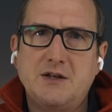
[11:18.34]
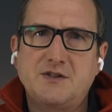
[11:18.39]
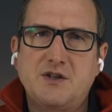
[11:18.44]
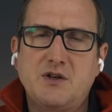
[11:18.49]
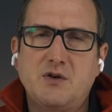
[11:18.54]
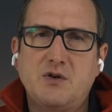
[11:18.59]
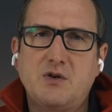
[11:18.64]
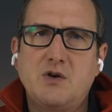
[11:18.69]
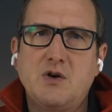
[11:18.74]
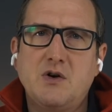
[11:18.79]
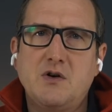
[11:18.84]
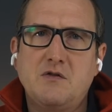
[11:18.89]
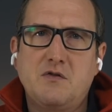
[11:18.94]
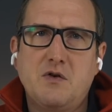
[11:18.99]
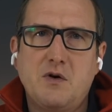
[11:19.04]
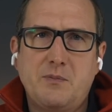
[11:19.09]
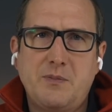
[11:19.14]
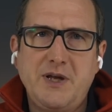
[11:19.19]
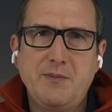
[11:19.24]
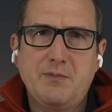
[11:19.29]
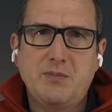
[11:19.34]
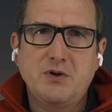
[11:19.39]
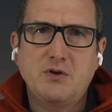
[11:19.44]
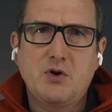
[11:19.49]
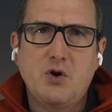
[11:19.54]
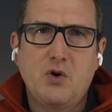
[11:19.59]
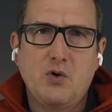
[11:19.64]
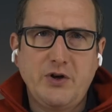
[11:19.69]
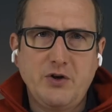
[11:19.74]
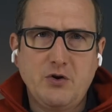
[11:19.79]
So for people
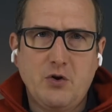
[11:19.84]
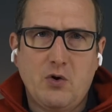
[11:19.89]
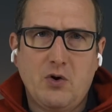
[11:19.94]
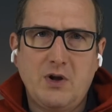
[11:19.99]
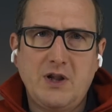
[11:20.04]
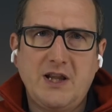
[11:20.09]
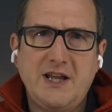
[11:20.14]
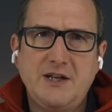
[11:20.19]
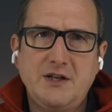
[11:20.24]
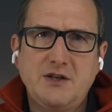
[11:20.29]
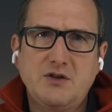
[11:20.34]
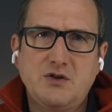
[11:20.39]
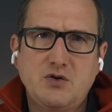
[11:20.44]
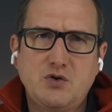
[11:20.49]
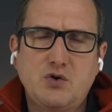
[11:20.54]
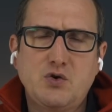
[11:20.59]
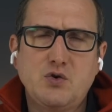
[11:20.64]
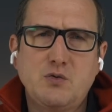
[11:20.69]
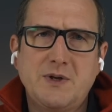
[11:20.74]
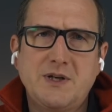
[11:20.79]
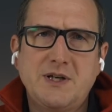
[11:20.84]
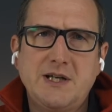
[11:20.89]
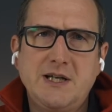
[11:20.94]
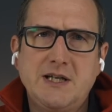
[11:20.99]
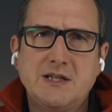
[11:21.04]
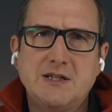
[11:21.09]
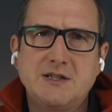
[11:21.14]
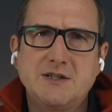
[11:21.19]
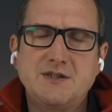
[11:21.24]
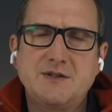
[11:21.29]
going all into
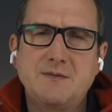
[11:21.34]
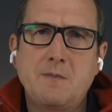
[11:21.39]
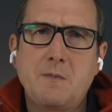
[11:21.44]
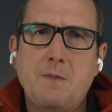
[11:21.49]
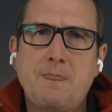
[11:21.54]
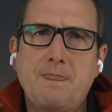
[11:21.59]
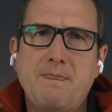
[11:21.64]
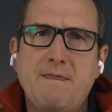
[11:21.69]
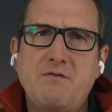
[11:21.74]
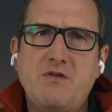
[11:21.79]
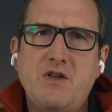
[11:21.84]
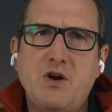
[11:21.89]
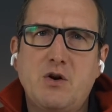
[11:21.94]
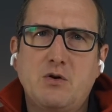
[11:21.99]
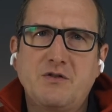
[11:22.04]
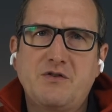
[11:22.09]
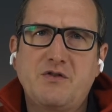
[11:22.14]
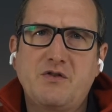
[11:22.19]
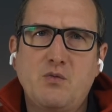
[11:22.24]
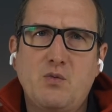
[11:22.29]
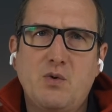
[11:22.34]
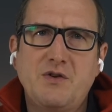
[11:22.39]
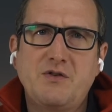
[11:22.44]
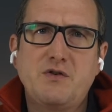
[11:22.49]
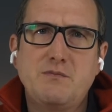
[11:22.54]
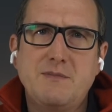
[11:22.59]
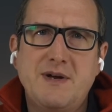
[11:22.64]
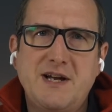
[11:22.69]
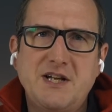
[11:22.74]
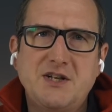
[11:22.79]
Kubernetes, they also want
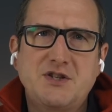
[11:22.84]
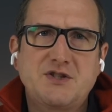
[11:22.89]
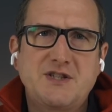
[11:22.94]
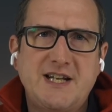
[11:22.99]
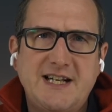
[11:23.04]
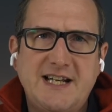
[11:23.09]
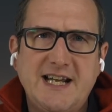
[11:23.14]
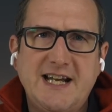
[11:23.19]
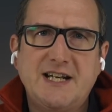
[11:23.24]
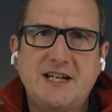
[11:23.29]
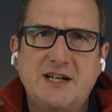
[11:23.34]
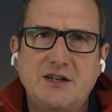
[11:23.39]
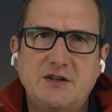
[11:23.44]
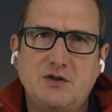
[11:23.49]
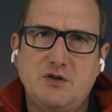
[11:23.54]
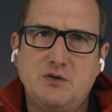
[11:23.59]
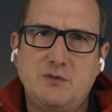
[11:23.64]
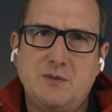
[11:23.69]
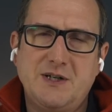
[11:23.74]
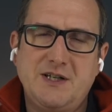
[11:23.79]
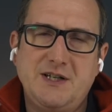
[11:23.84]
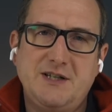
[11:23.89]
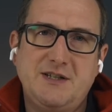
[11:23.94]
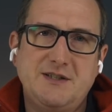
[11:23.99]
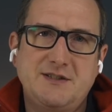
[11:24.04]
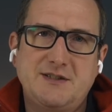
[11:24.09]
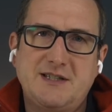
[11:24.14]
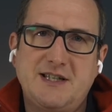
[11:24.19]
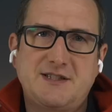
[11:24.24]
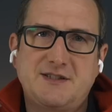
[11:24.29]
to manage their data in
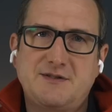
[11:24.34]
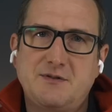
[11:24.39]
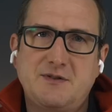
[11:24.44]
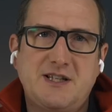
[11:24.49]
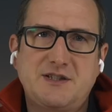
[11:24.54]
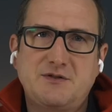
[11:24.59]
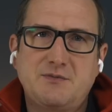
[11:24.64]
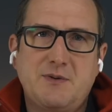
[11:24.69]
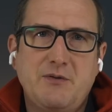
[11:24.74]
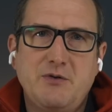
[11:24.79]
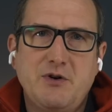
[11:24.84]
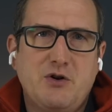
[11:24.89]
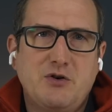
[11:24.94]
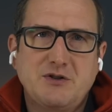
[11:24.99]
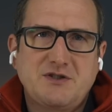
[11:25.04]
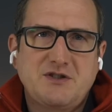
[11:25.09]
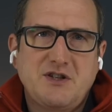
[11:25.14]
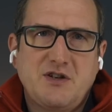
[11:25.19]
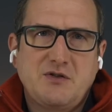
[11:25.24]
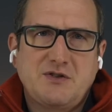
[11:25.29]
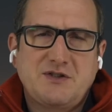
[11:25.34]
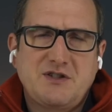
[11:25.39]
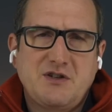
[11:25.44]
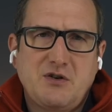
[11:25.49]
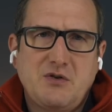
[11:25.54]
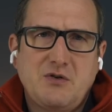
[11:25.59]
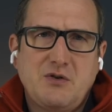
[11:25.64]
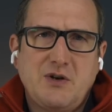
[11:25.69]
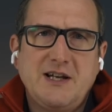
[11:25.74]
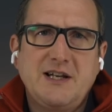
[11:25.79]
Kubernetes. That's that's why we're also
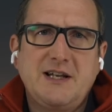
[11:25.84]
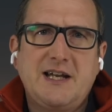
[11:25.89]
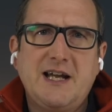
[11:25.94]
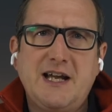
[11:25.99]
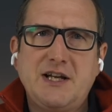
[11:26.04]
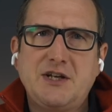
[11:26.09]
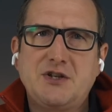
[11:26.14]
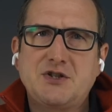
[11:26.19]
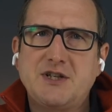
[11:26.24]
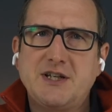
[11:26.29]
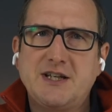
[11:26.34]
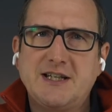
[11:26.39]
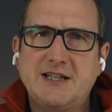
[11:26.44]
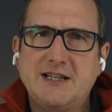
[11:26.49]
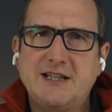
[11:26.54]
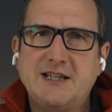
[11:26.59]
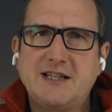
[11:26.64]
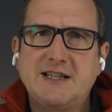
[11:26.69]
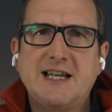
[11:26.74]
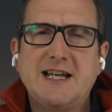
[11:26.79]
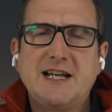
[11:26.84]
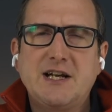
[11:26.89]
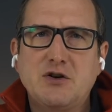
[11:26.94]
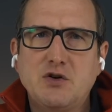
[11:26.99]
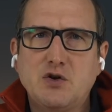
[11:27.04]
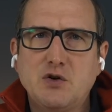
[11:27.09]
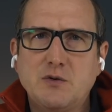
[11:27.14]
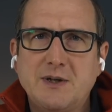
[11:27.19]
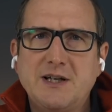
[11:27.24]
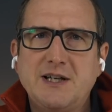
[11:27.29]
so engaged in the data
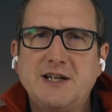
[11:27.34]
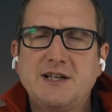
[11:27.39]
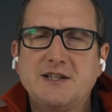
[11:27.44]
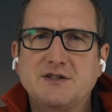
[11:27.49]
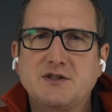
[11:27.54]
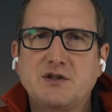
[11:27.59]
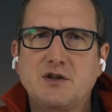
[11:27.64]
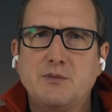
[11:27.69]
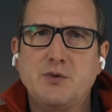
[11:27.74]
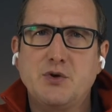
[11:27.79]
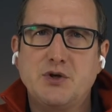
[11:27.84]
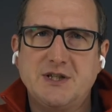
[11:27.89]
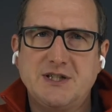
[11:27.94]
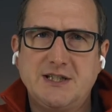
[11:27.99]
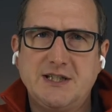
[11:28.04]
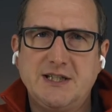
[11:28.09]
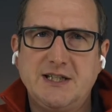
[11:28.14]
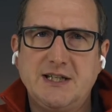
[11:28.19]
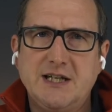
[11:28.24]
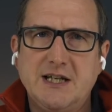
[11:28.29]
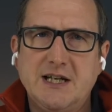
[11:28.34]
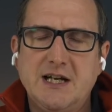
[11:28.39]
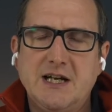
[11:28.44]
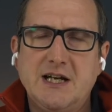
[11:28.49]
on Kubernetes community.